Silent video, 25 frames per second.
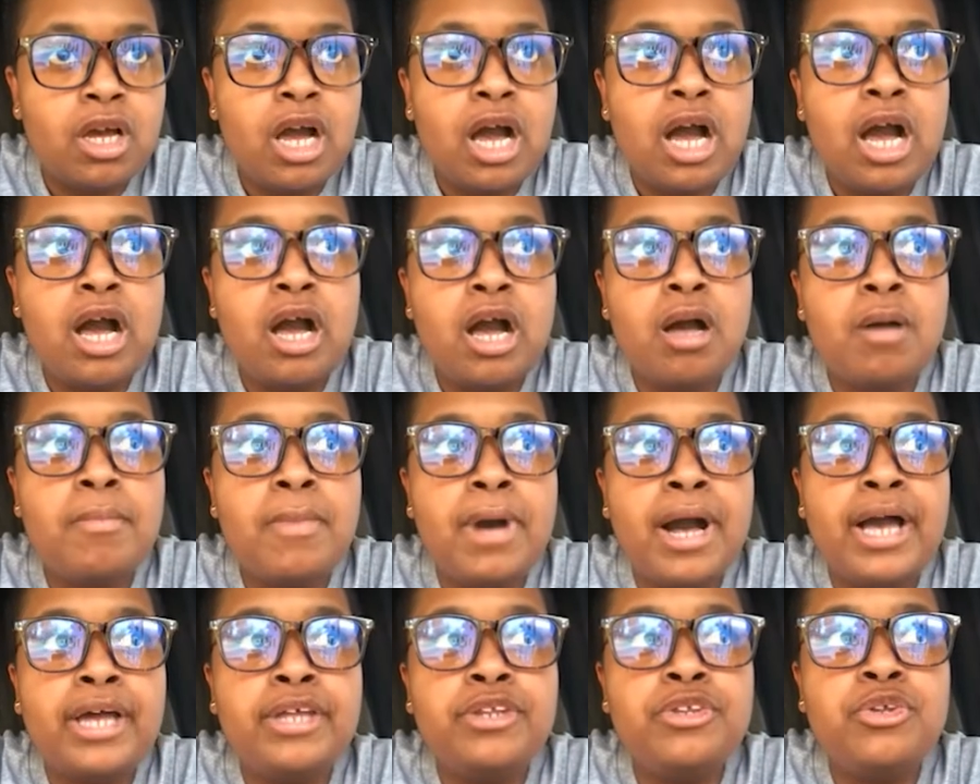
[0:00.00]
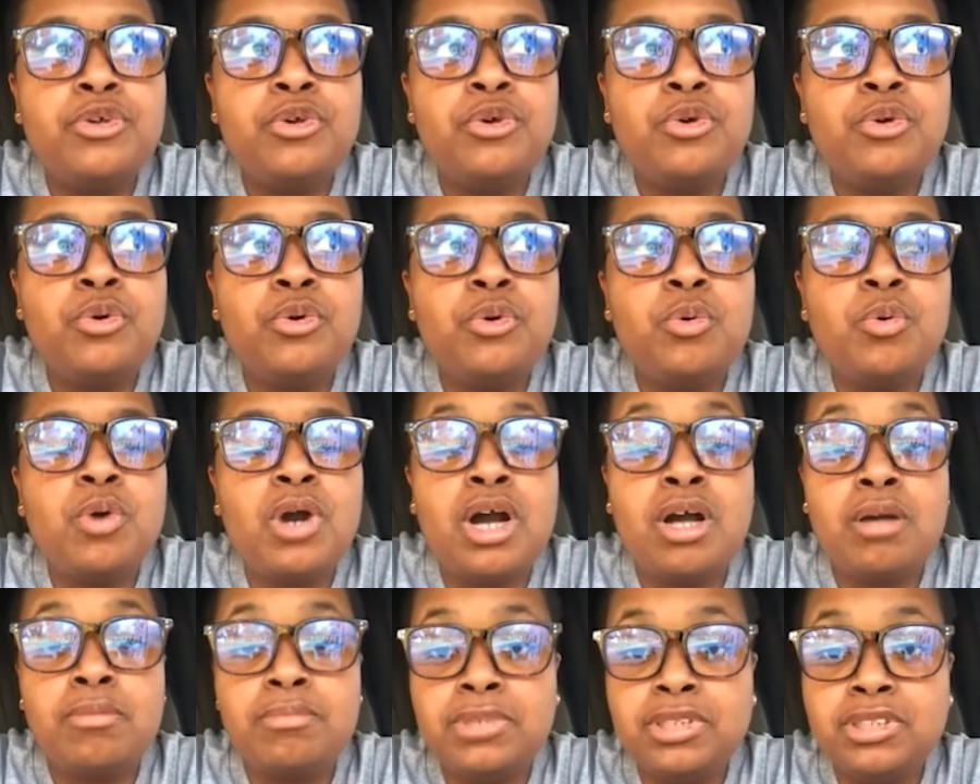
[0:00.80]
Um, I knew
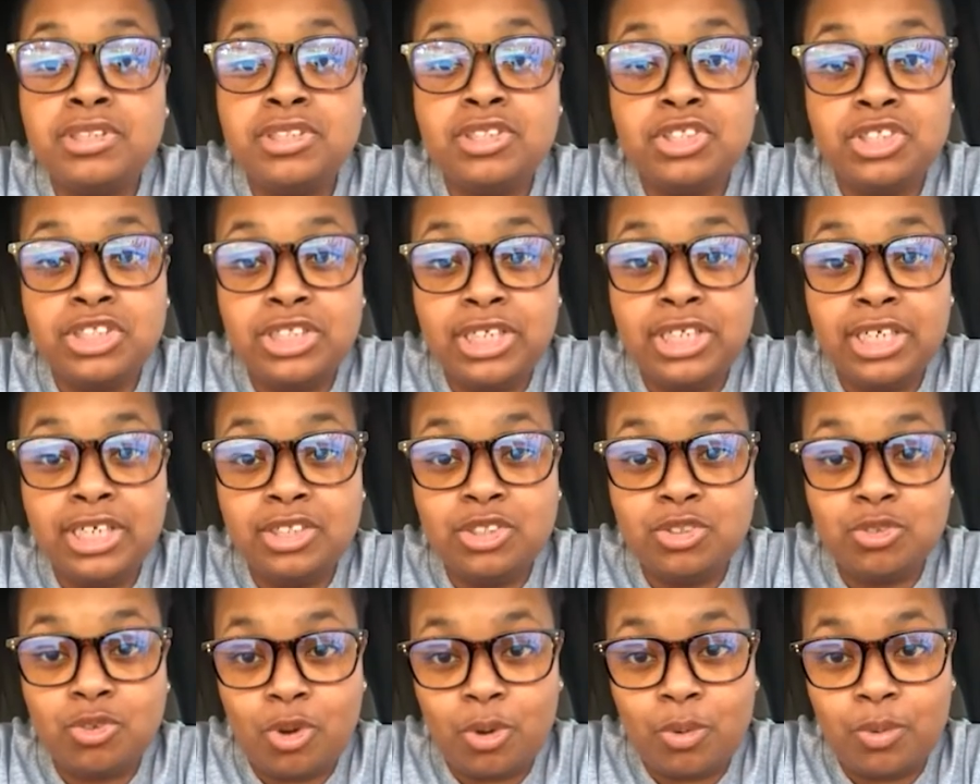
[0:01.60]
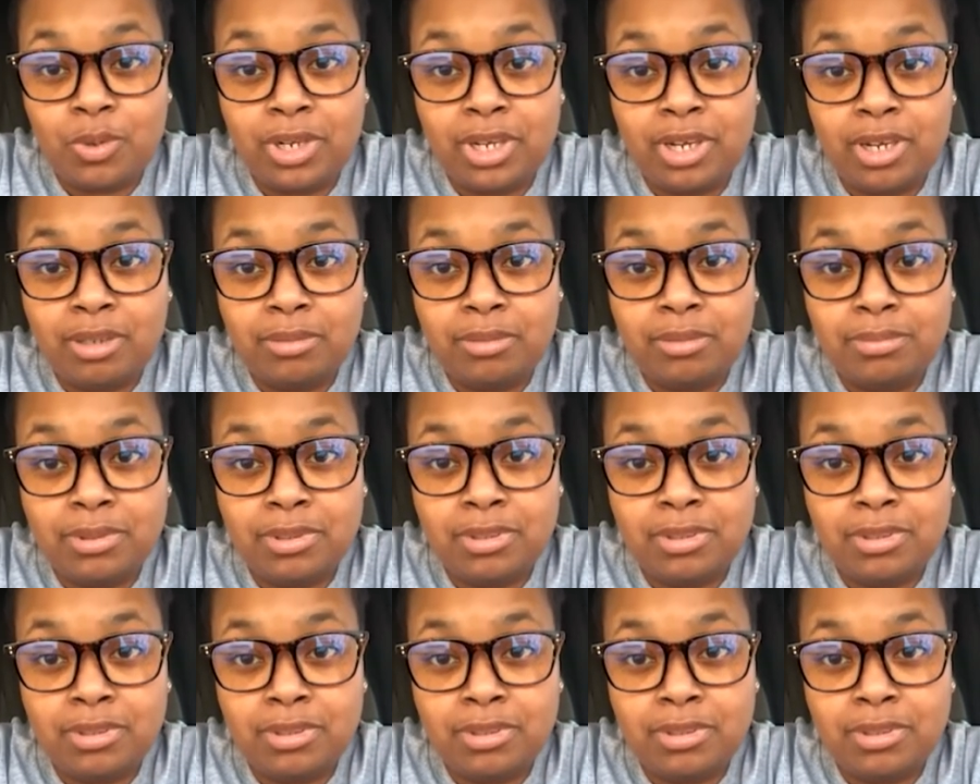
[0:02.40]
uh, Mr. Cheeks growing up.